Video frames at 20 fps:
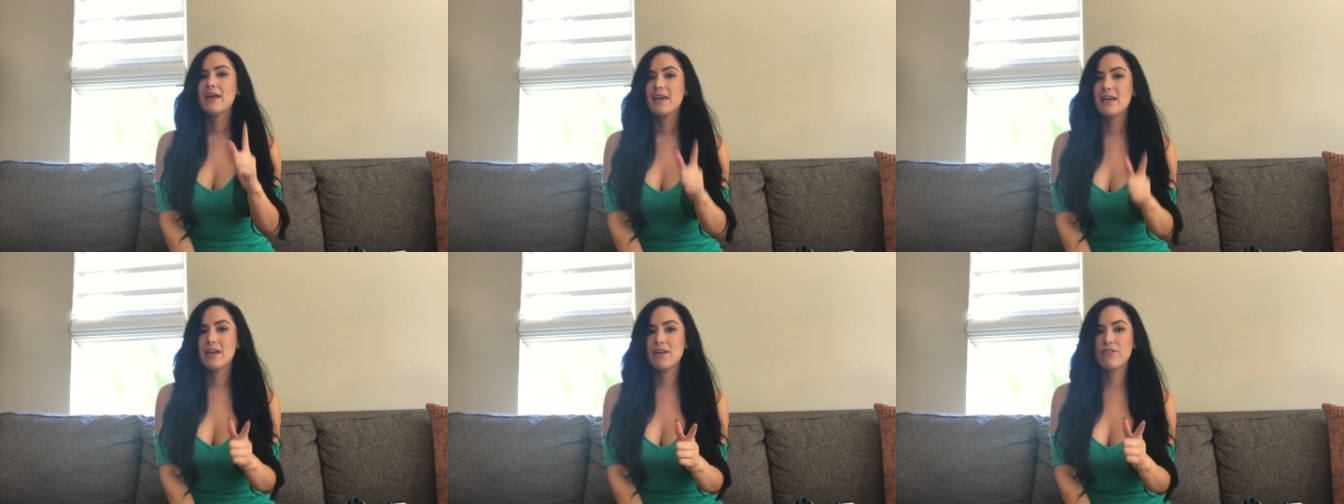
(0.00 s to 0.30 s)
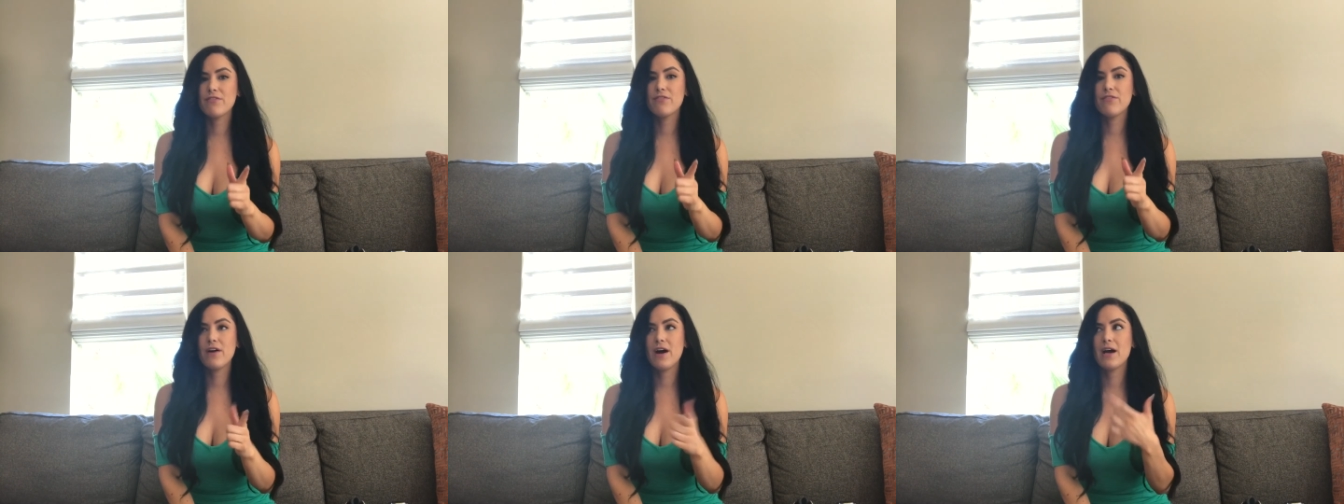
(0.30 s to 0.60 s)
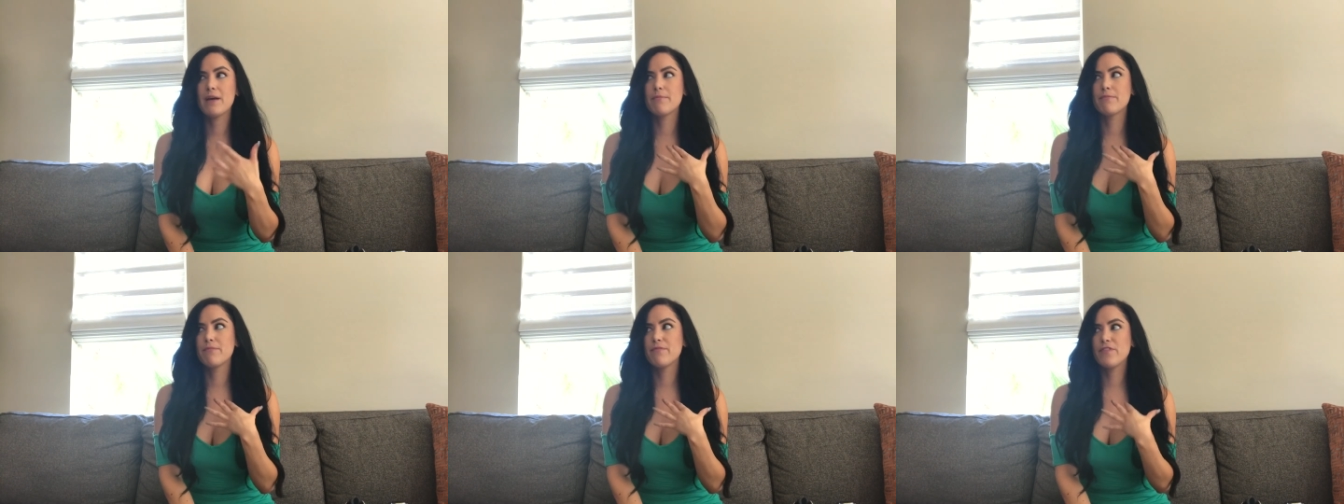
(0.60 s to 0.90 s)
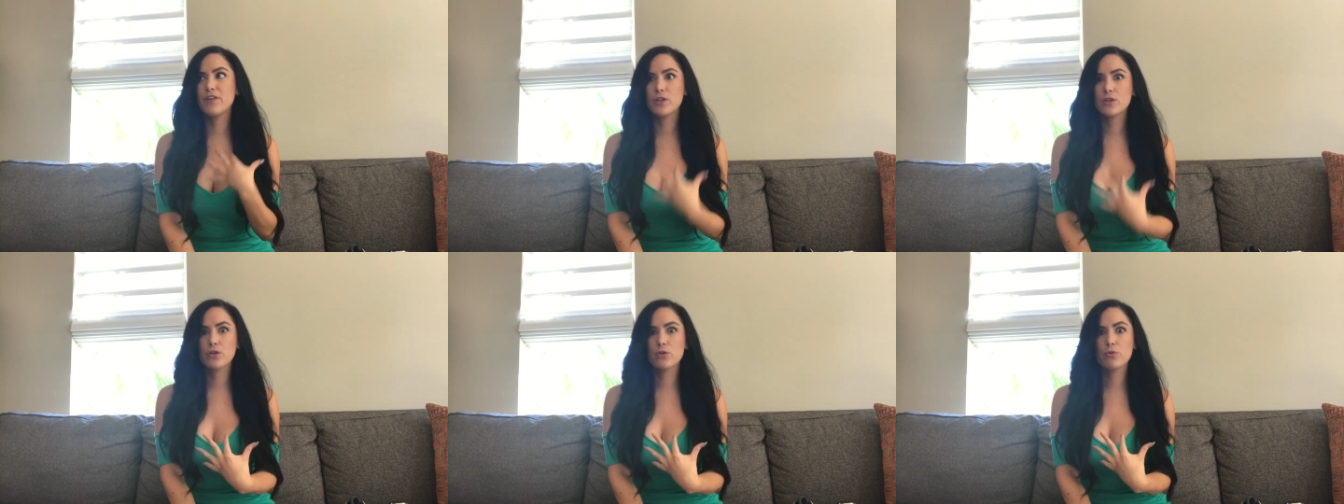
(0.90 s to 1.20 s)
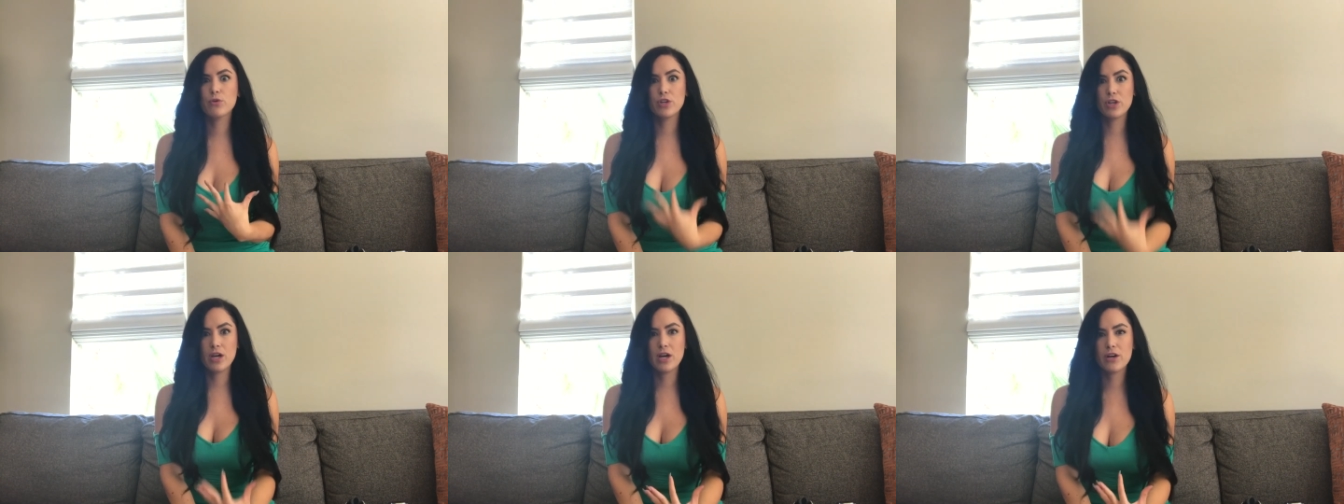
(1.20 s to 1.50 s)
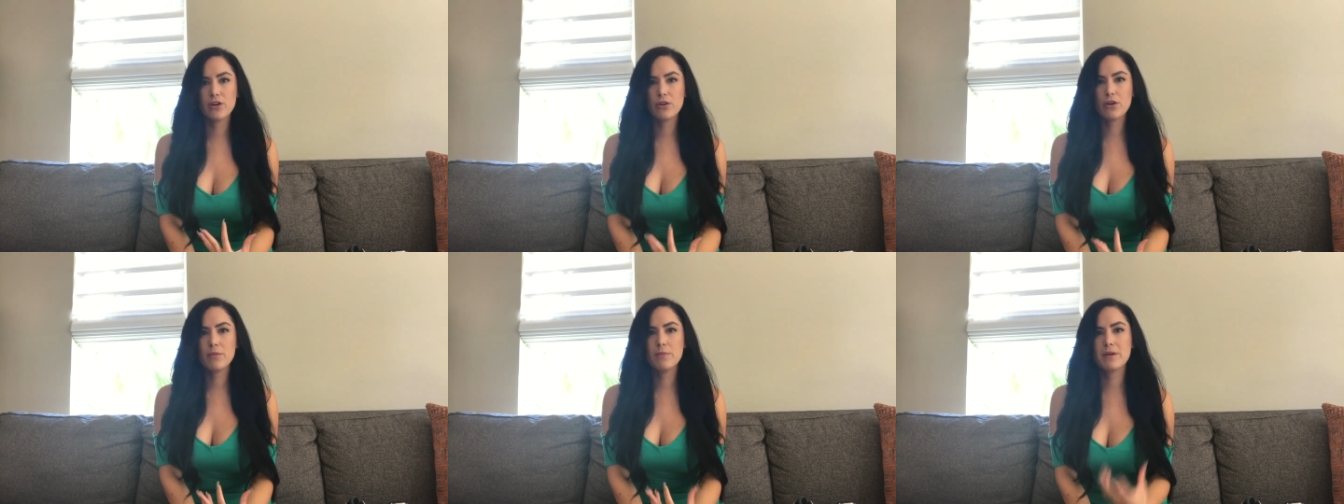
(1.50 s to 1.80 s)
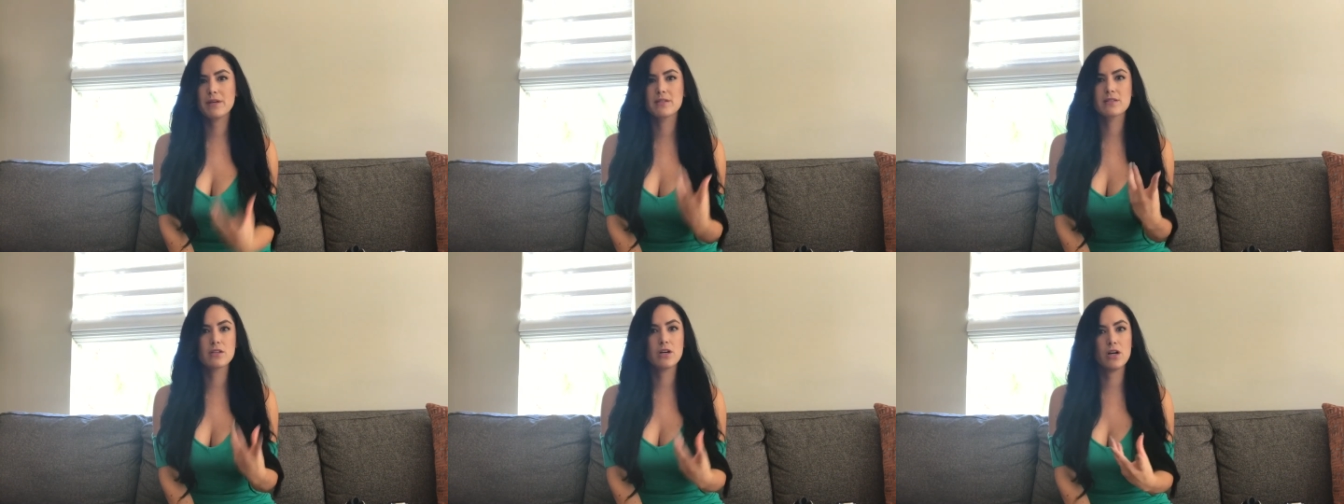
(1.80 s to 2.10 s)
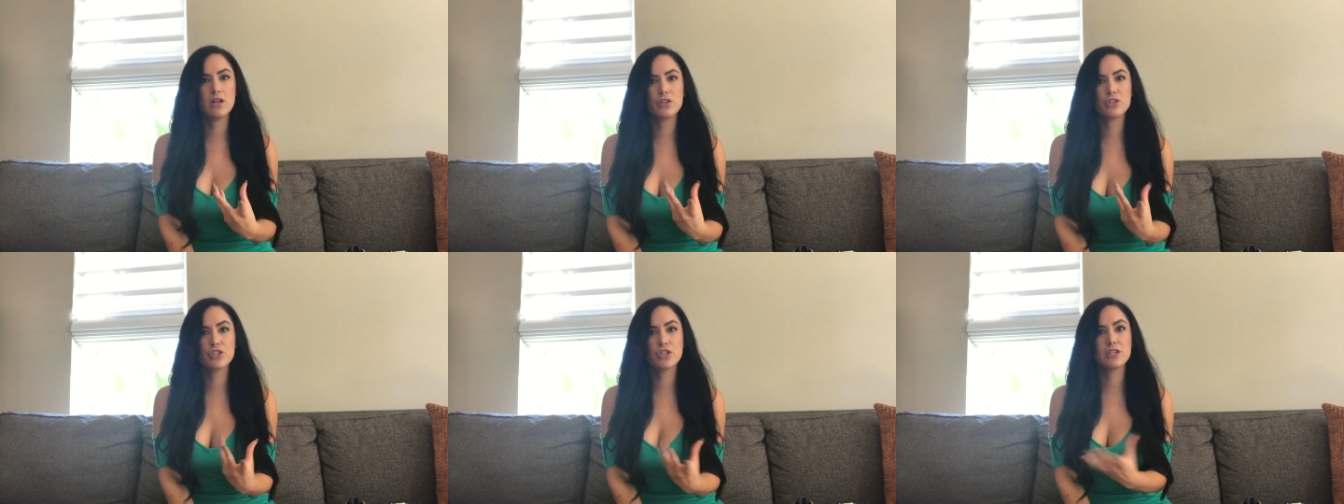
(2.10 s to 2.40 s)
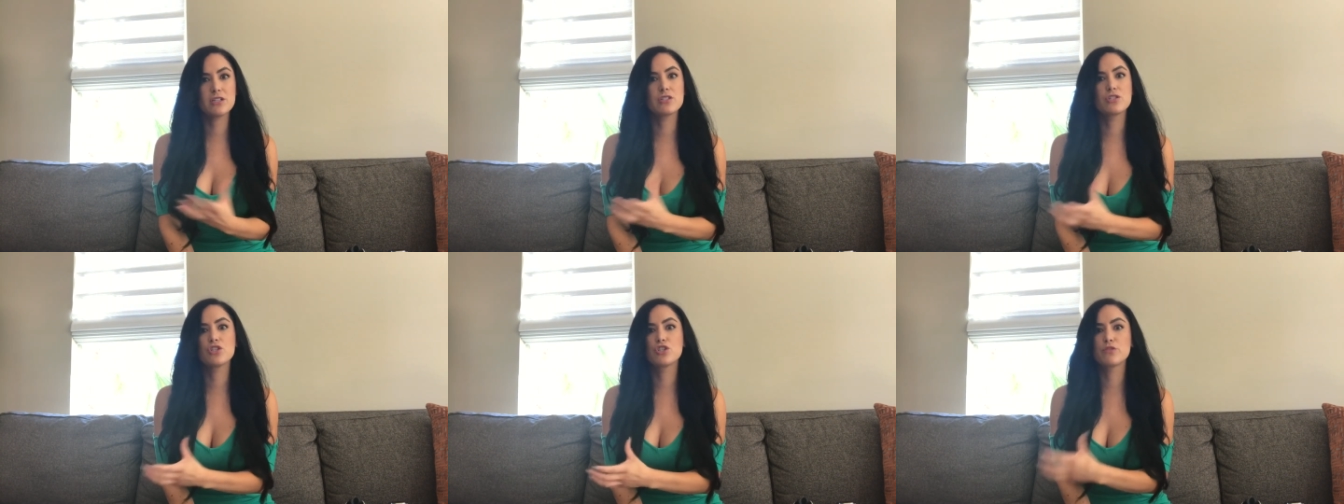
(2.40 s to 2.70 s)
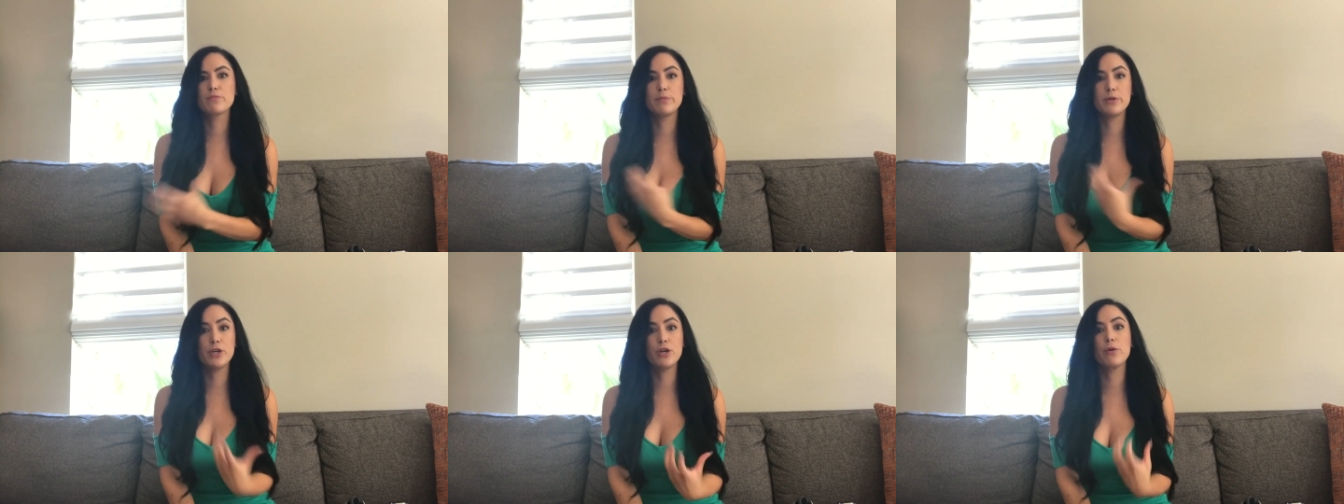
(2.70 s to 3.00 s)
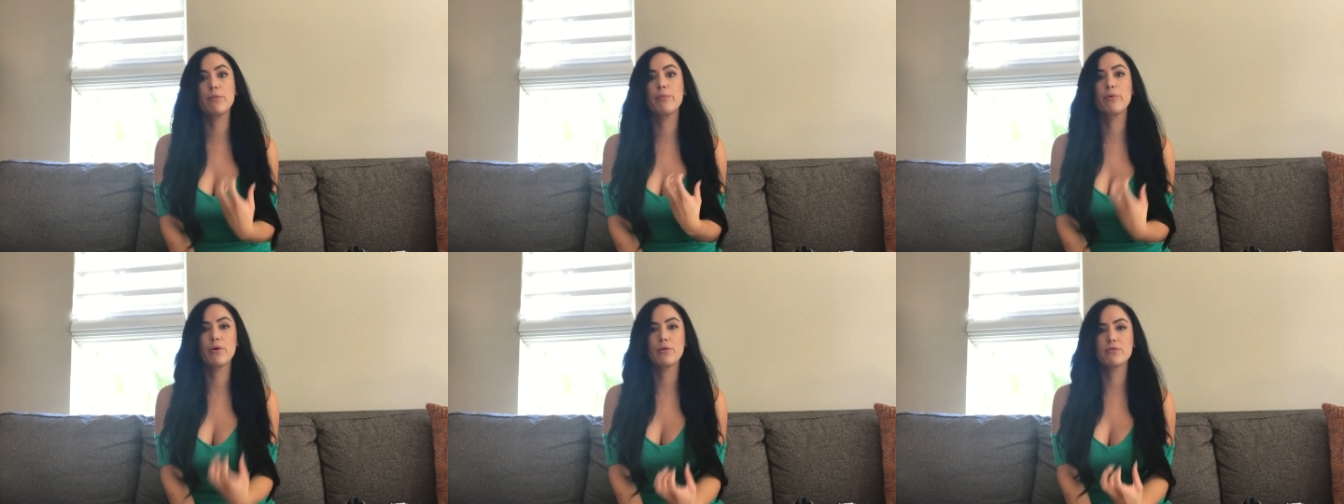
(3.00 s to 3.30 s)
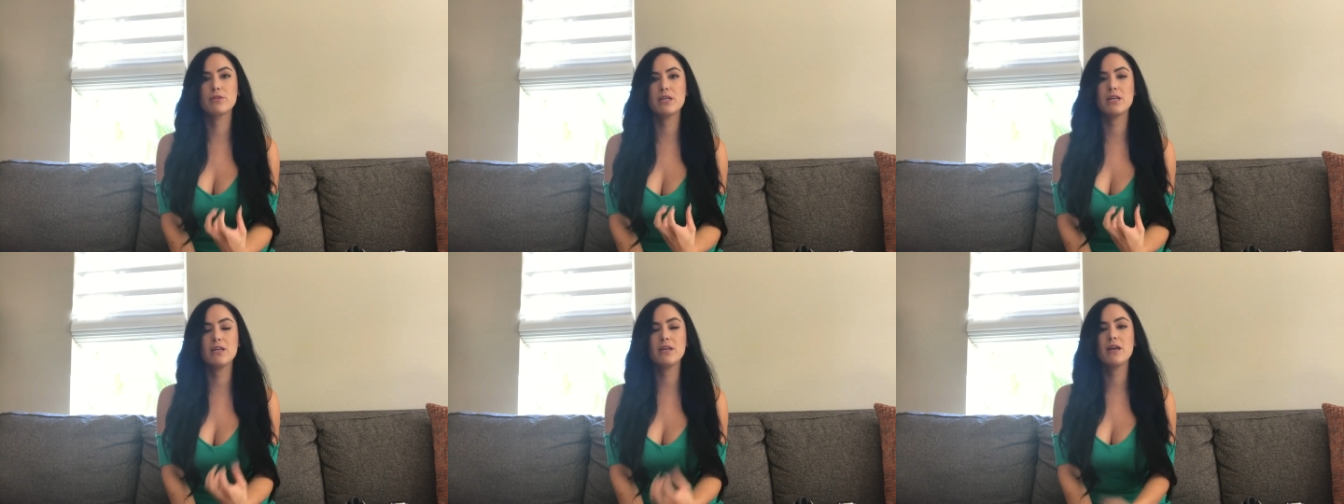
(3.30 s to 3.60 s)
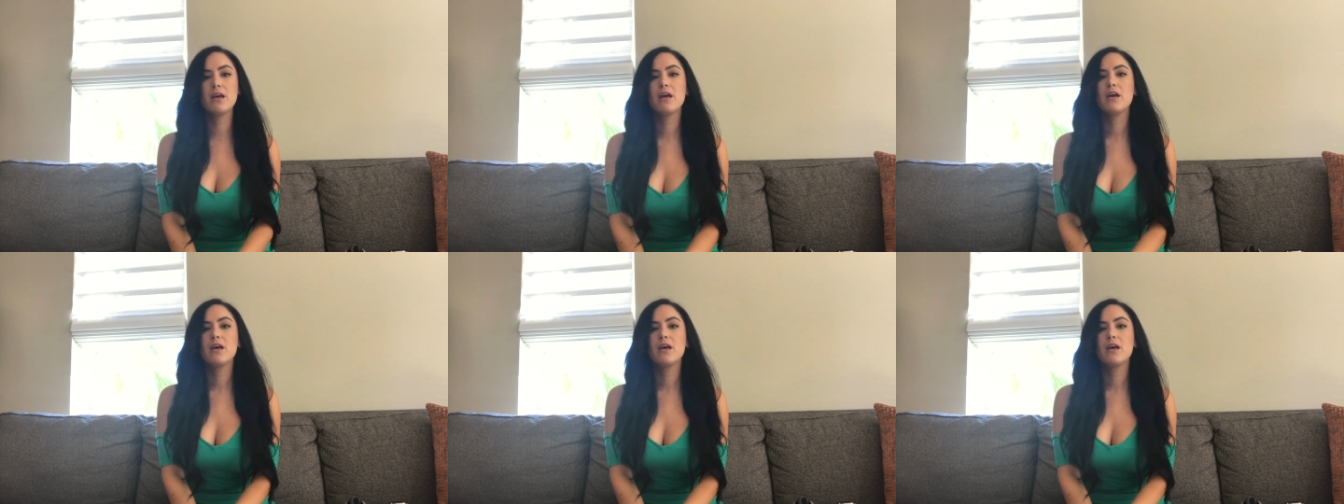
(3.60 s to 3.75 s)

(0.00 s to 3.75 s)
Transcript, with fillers: if I'm feeling really hungry because collagen is just pure protein.